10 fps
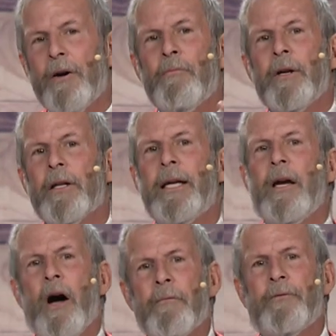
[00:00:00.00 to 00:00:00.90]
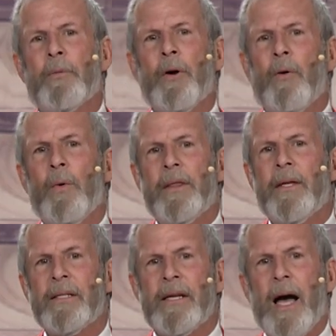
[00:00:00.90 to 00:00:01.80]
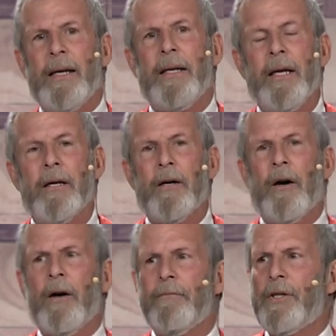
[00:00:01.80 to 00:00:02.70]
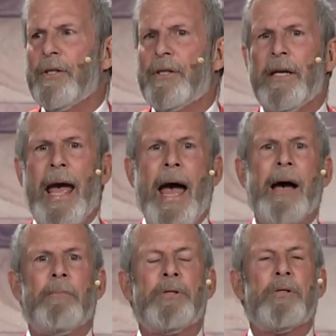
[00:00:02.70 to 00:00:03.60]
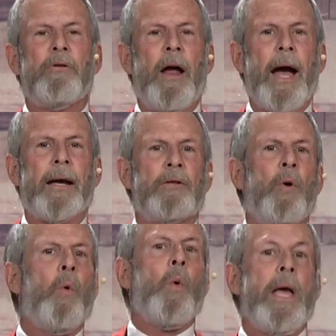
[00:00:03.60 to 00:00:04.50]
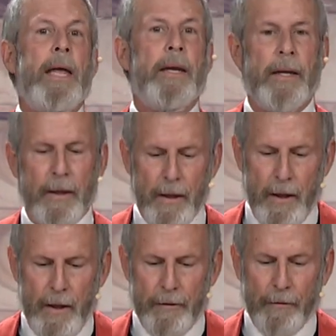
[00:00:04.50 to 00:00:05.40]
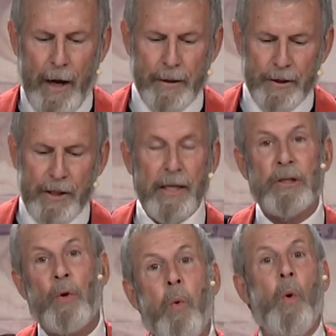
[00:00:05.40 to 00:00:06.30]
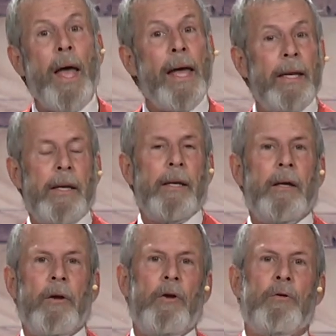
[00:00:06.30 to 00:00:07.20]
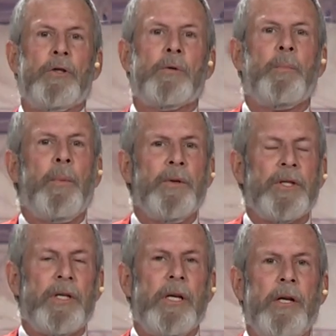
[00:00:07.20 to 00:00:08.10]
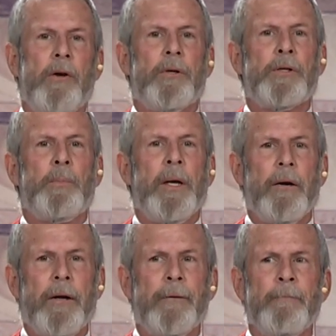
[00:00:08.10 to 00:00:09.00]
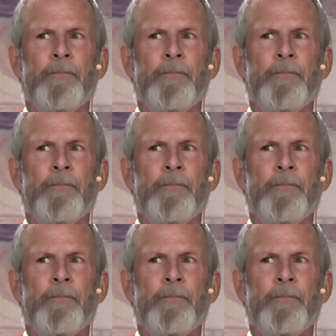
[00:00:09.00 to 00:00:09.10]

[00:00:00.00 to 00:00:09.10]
really comfortable with this idea of just an abstract when. The writer says, when you send your spirit.